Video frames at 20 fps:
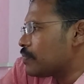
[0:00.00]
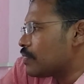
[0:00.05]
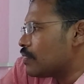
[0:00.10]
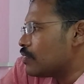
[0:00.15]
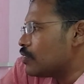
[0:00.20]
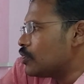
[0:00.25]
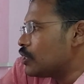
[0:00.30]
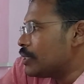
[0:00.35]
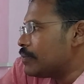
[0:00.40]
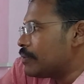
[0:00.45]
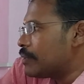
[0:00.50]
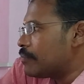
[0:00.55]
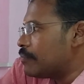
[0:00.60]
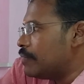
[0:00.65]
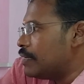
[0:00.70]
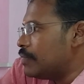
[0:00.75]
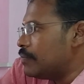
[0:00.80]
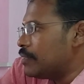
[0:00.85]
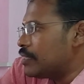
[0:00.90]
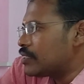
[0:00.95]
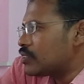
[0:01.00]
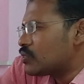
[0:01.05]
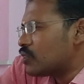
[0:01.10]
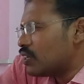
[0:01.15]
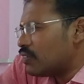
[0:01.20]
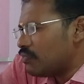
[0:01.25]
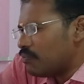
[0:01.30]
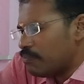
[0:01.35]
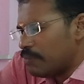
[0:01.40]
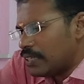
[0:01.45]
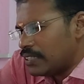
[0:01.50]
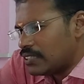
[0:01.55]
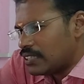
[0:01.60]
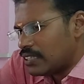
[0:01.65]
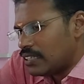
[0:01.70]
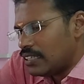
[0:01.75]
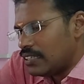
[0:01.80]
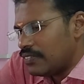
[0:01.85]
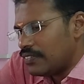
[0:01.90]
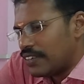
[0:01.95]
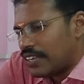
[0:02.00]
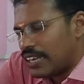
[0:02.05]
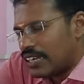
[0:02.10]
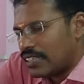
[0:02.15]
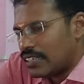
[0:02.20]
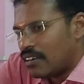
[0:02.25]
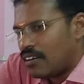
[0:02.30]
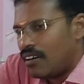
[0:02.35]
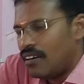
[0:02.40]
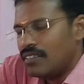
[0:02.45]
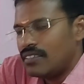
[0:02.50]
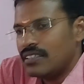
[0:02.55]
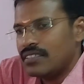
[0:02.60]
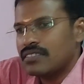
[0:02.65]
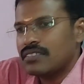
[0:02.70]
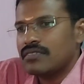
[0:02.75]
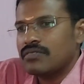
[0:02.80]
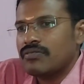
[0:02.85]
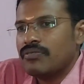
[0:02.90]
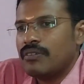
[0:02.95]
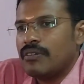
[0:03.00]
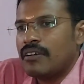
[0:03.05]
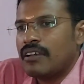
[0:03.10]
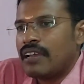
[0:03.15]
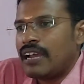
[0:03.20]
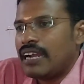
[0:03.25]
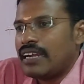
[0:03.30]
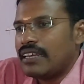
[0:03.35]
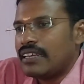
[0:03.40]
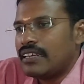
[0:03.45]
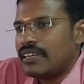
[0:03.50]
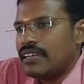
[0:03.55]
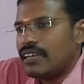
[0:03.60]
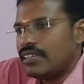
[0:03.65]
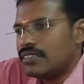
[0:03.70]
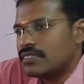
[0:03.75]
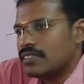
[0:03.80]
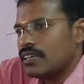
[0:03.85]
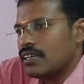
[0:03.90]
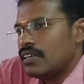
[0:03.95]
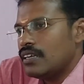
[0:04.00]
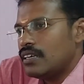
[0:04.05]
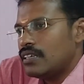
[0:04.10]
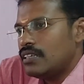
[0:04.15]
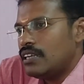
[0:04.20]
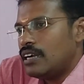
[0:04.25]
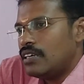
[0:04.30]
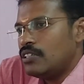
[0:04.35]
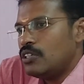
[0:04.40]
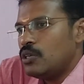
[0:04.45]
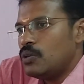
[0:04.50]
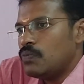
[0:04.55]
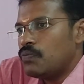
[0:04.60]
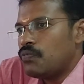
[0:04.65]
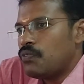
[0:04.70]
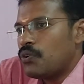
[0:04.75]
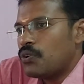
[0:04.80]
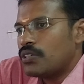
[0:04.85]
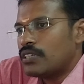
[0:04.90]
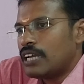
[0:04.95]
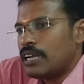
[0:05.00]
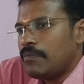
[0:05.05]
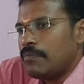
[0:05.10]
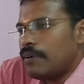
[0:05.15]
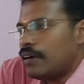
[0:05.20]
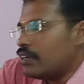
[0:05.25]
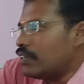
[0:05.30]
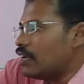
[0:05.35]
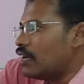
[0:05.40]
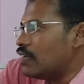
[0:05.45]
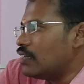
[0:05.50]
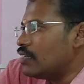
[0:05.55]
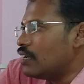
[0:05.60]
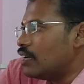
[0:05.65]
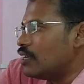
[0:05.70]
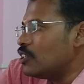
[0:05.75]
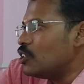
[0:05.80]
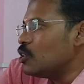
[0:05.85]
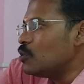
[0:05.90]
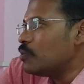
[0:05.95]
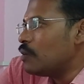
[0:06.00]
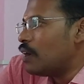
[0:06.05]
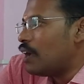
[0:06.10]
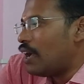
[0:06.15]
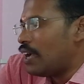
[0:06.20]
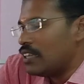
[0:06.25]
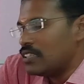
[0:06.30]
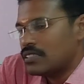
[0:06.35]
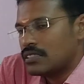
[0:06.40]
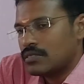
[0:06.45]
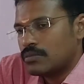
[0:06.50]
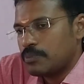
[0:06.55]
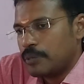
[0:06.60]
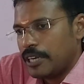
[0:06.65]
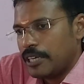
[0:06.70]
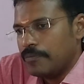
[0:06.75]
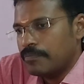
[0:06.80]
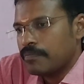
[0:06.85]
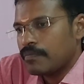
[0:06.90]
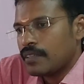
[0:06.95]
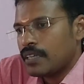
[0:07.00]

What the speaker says: Newton per millimeter square. Basically, you can call this category as Dunlop 4 type and Dunlop high speed.